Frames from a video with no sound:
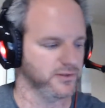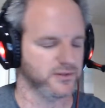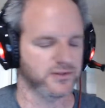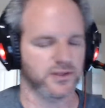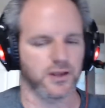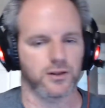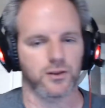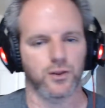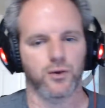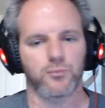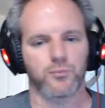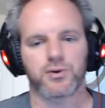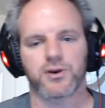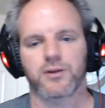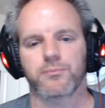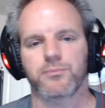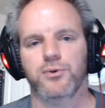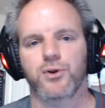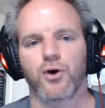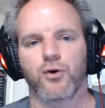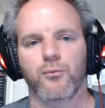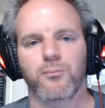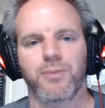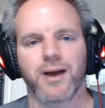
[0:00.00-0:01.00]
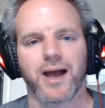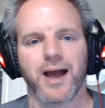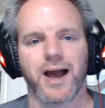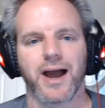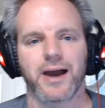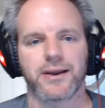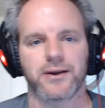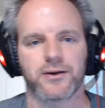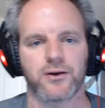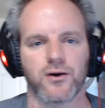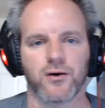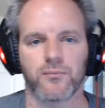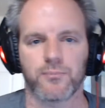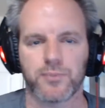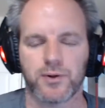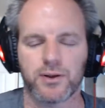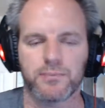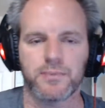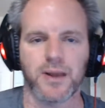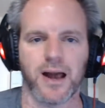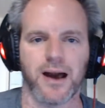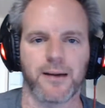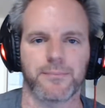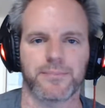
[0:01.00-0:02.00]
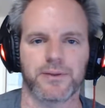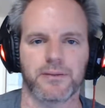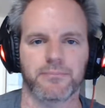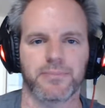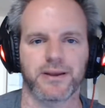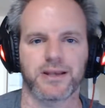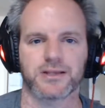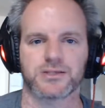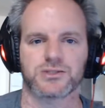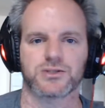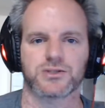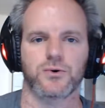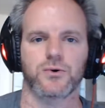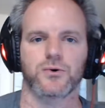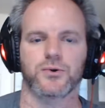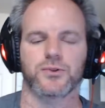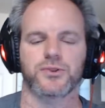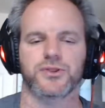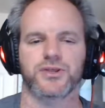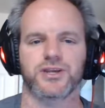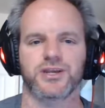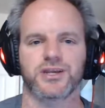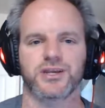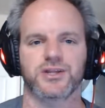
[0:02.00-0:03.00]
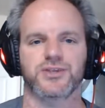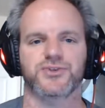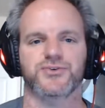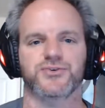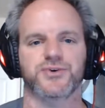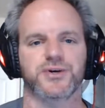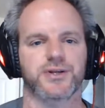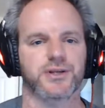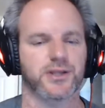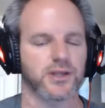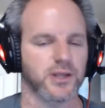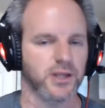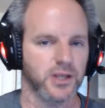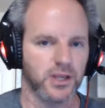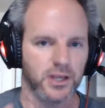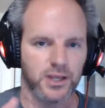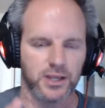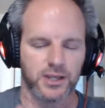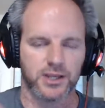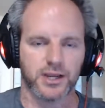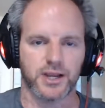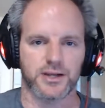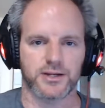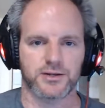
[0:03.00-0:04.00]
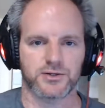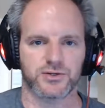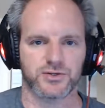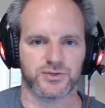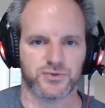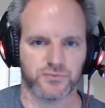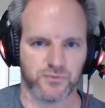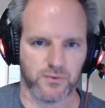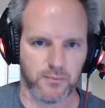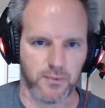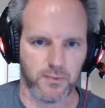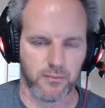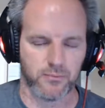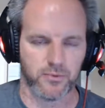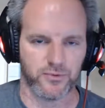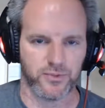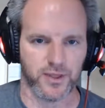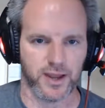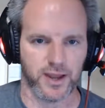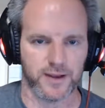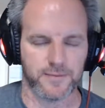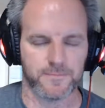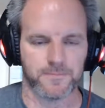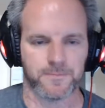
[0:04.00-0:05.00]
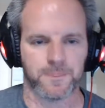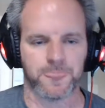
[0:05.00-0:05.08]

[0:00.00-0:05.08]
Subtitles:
I'll open up Notepad and I'll copy and paste the whole thing into it. Kind of just remember that.